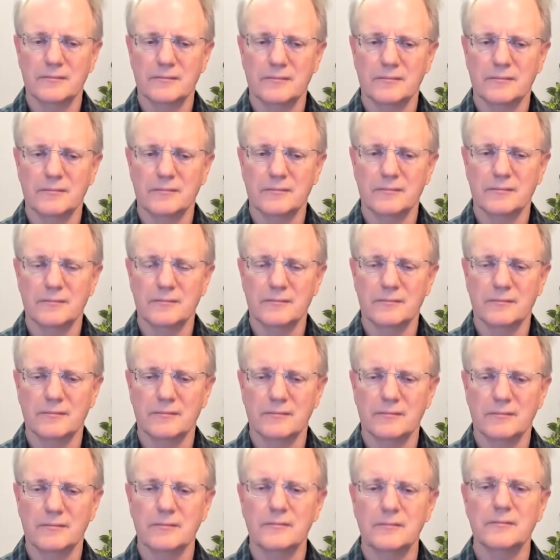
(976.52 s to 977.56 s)

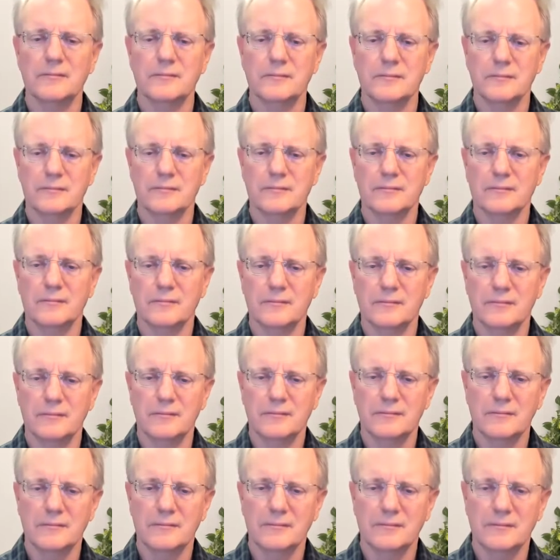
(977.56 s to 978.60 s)

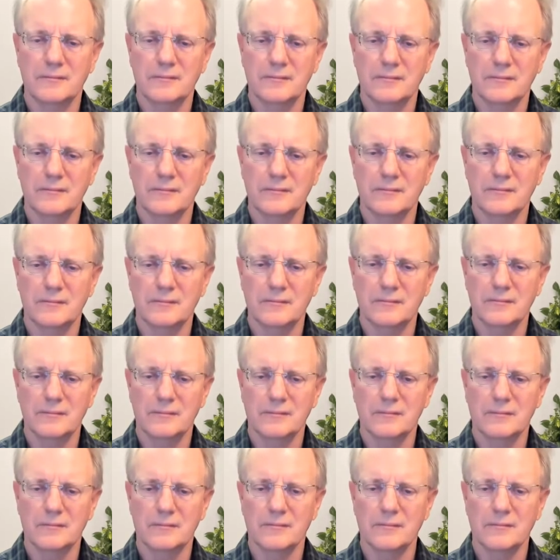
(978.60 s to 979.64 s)

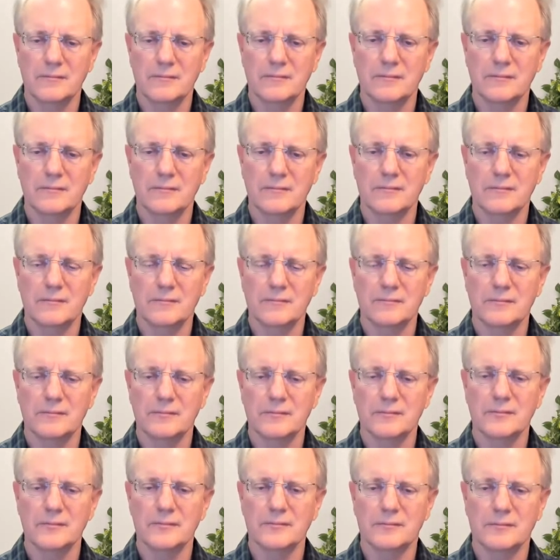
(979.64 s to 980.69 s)

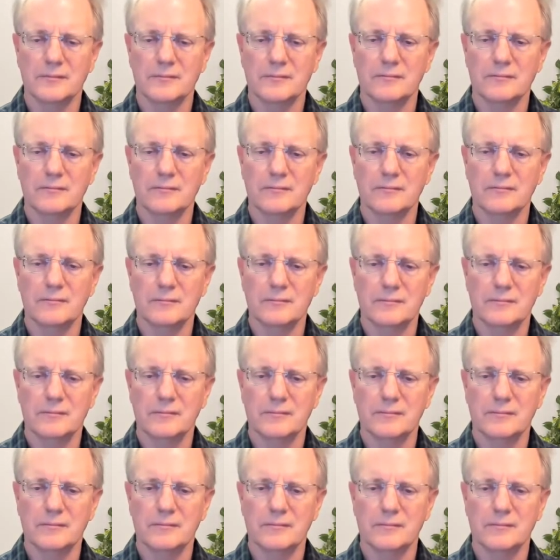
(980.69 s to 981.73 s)

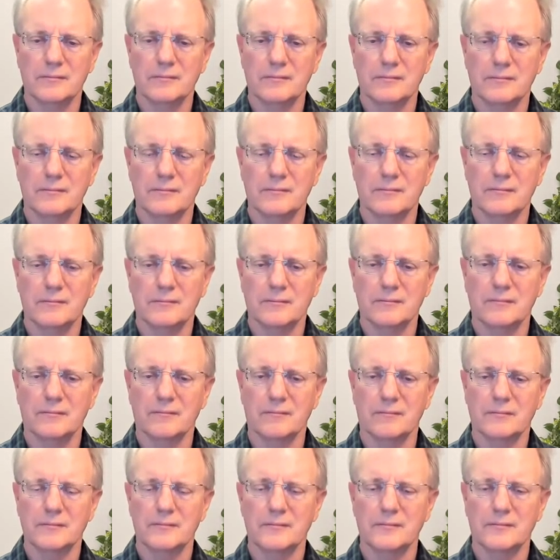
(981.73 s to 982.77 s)

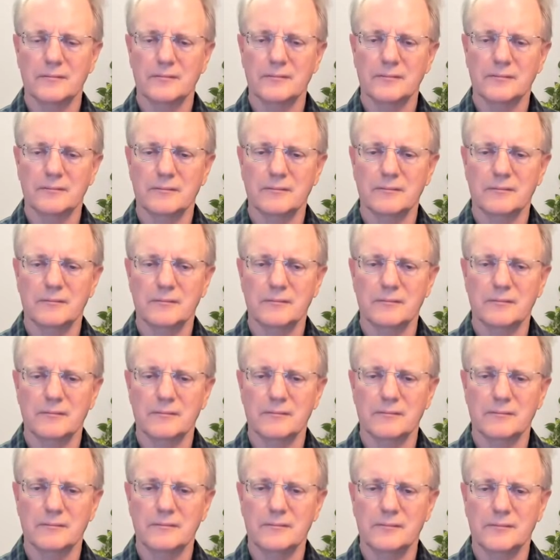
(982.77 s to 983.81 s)

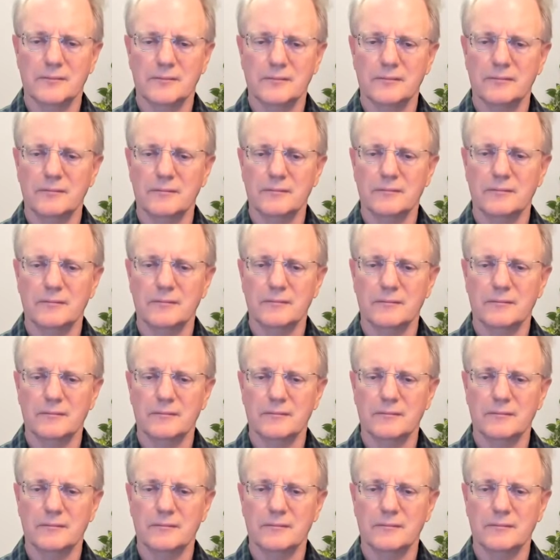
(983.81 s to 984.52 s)
(silent)